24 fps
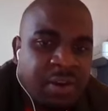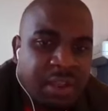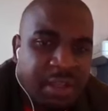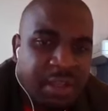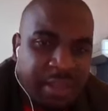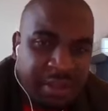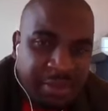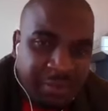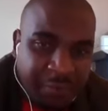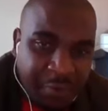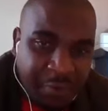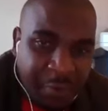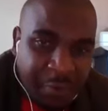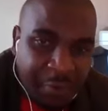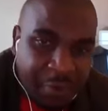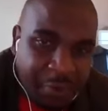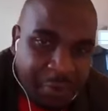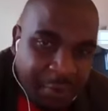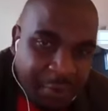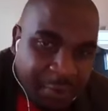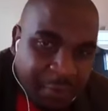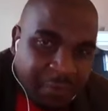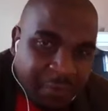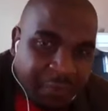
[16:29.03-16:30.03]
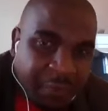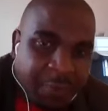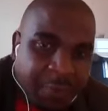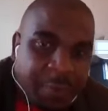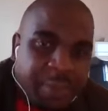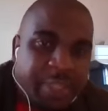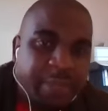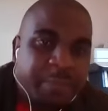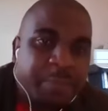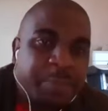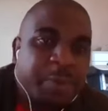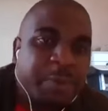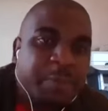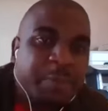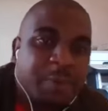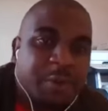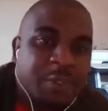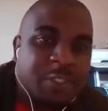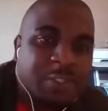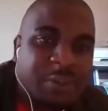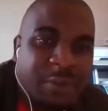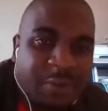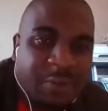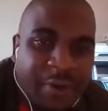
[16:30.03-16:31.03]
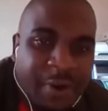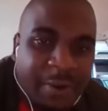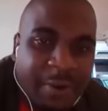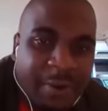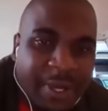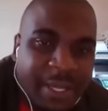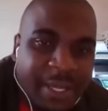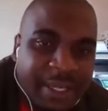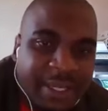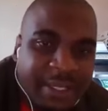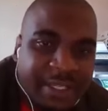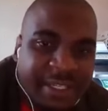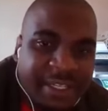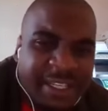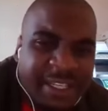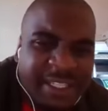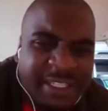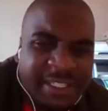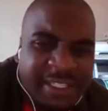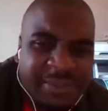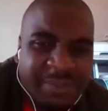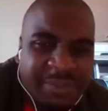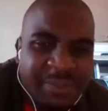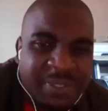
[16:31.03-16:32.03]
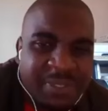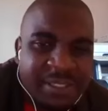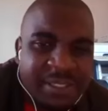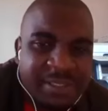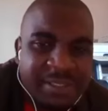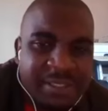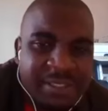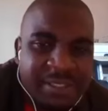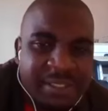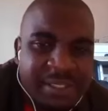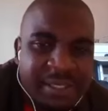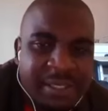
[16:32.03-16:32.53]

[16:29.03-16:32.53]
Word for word: Eh, for for the purpose of our engagement,